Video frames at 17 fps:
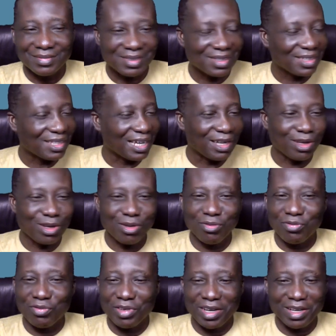Thank you
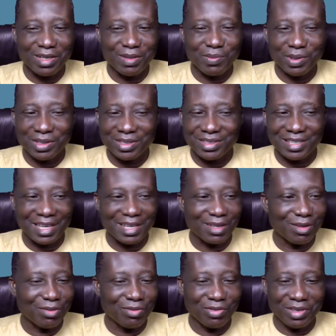very much. Thank
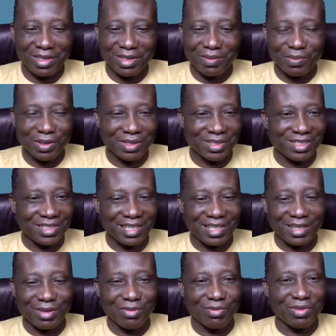you very much.
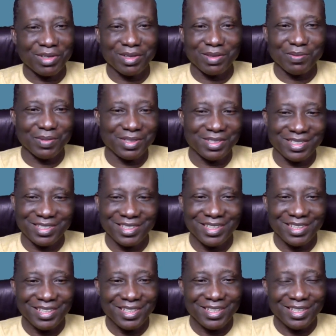Thank you very much.
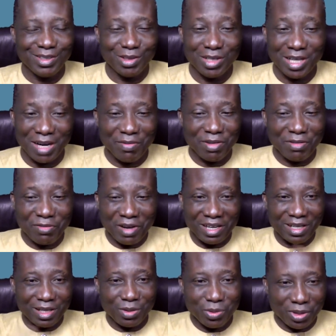Do you have a
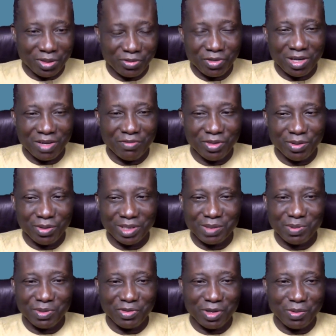final word for our viewers
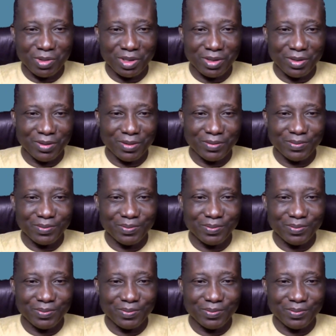before we go?